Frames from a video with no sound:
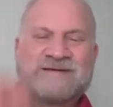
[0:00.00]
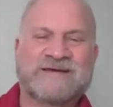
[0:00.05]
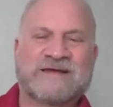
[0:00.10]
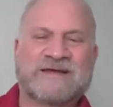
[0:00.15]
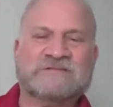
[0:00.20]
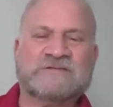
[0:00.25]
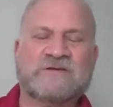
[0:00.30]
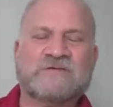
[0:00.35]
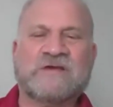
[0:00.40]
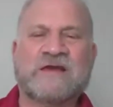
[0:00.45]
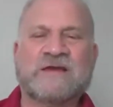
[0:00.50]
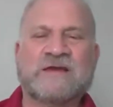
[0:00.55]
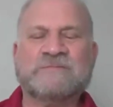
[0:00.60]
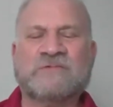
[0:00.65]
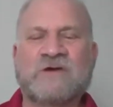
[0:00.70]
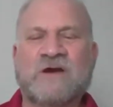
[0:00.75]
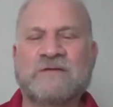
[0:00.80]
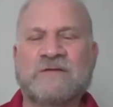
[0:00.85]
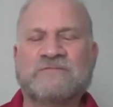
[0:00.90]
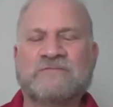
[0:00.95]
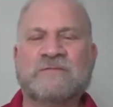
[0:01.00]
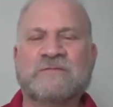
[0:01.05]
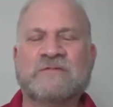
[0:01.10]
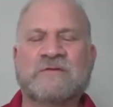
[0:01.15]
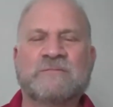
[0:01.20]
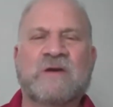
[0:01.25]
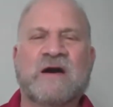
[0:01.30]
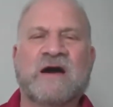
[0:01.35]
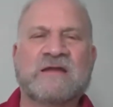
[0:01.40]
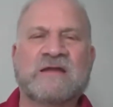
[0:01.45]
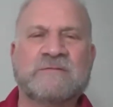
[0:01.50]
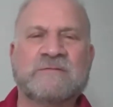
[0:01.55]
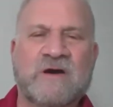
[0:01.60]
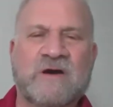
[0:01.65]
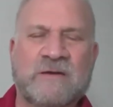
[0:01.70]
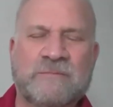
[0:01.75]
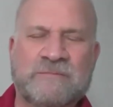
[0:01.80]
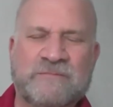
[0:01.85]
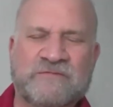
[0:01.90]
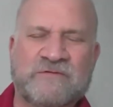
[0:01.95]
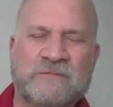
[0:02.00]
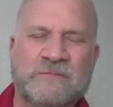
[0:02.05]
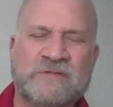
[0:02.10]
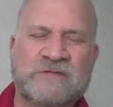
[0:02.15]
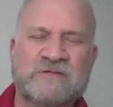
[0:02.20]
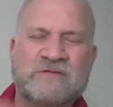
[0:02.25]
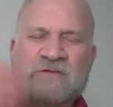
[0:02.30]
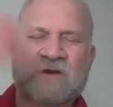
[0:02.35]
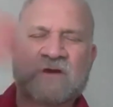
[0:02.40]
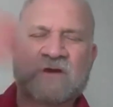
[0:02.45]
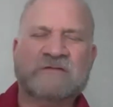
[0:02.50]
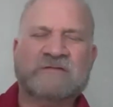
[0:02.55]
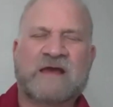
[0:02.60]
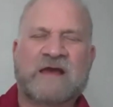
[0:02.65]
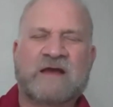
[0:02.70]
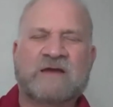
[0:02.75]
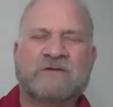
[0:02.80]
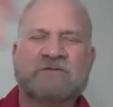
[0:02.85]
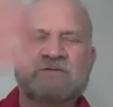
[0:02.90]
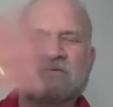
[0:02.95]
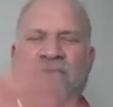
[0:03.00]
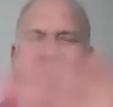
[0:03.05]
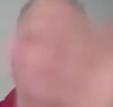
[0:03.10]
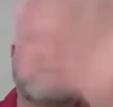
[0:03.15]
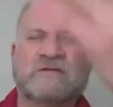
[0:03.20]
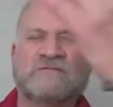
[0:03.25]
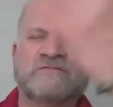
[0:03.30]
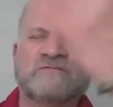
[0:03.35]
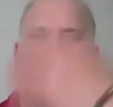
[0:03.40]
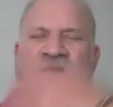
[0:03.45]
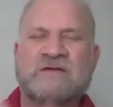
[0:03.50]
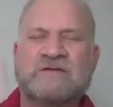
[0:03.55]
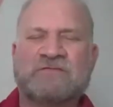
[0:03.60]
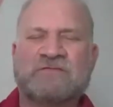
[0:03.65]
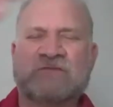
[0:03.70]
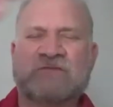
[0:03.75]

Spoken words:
At the same time, from the bottom up, from inside to outside, and vice